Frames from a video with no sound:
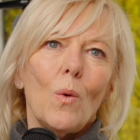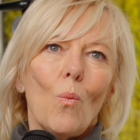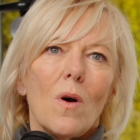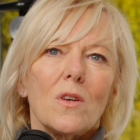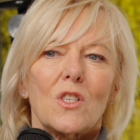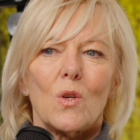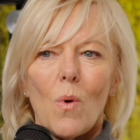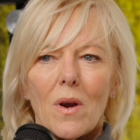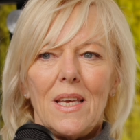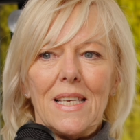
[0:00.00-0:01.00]
it was to
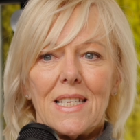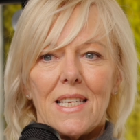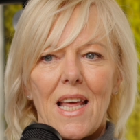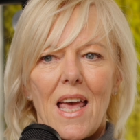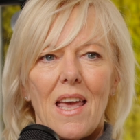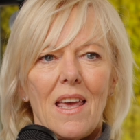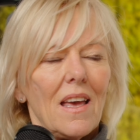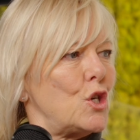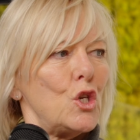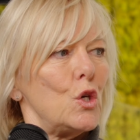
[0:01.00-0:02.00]
what it is today,
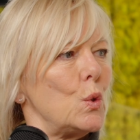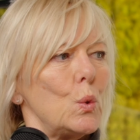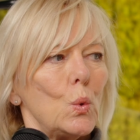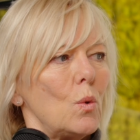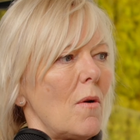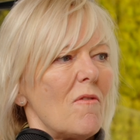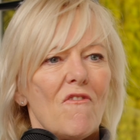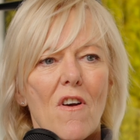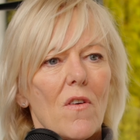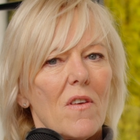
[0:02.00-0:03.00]
two
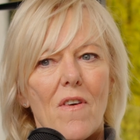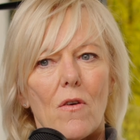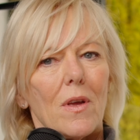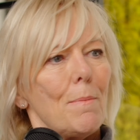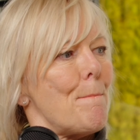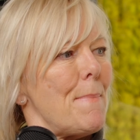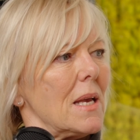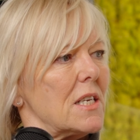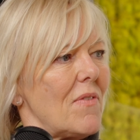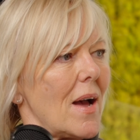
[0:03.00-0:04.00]
very, very
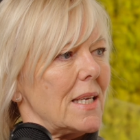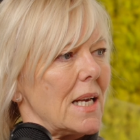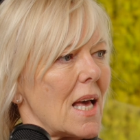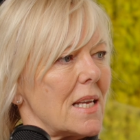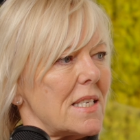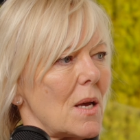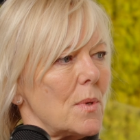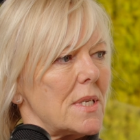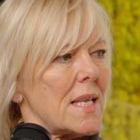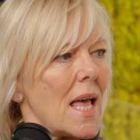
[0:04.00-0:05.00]
big dividing lines, I
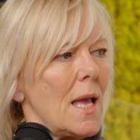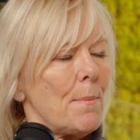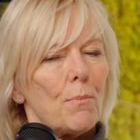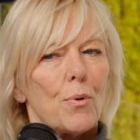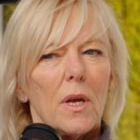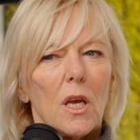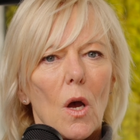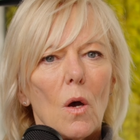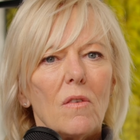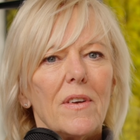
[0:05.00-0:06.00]
would say.
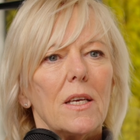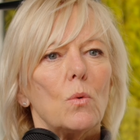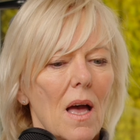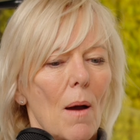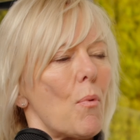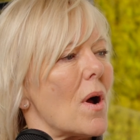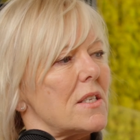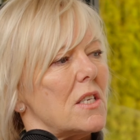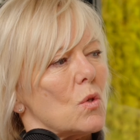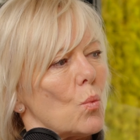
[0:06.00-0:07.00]
Pre-COVID, our
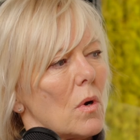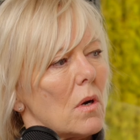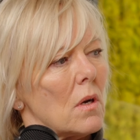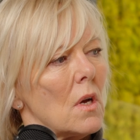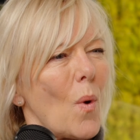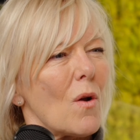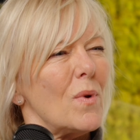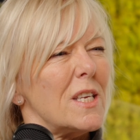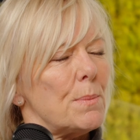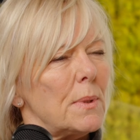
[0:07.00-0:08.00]
prices were quite
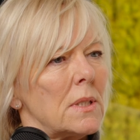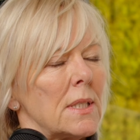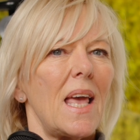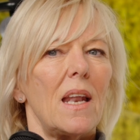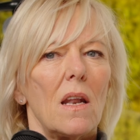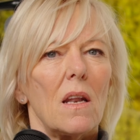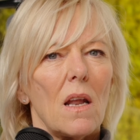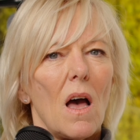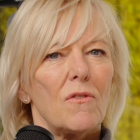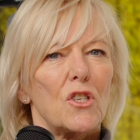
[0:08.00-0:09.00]
reasonable. Then
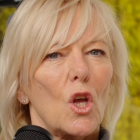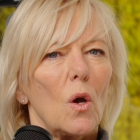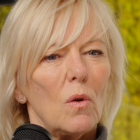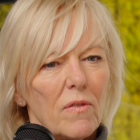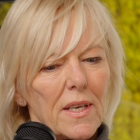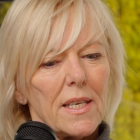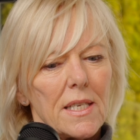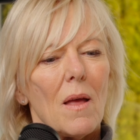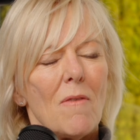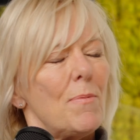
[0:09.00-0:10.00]
after COVID,
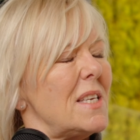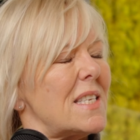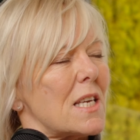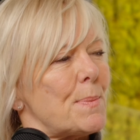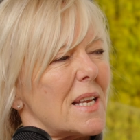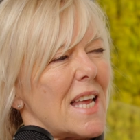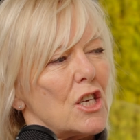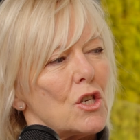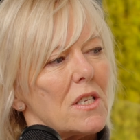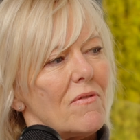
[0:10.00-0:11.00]
everybody's
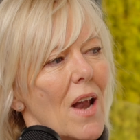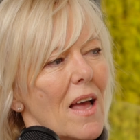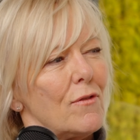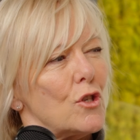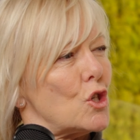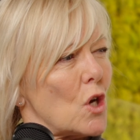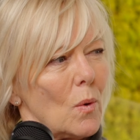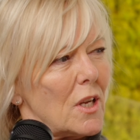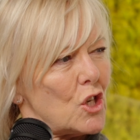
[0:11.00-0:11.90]
expectations of life totally